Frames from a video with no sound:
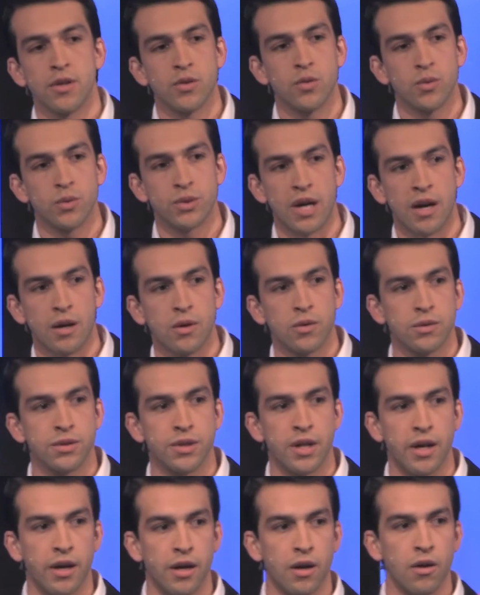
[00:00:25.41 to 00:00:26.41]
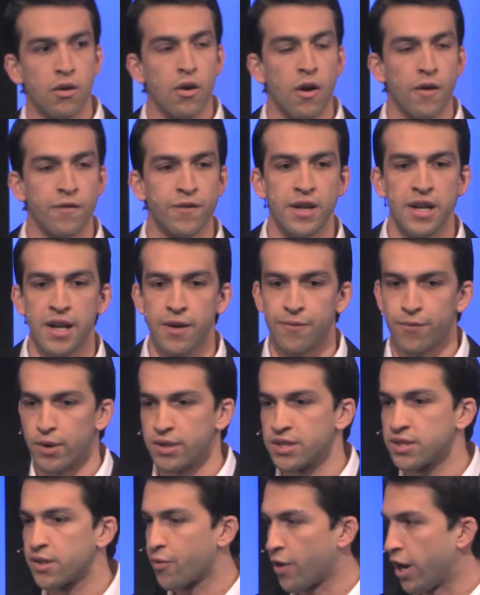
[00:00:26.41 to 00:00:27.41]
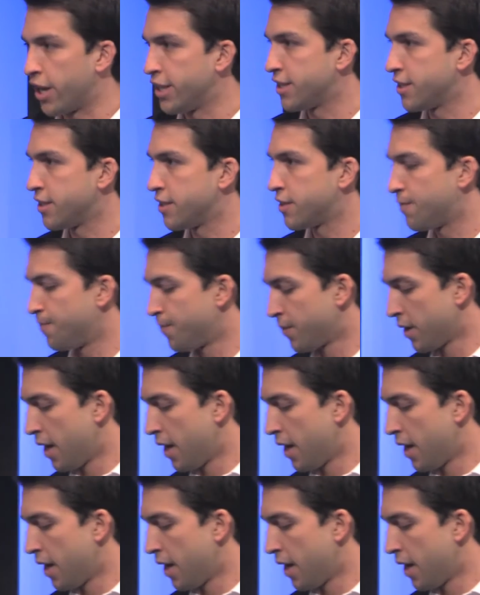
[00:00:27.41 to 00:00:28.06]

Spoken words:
to tackle the coffee leaf rust crisis.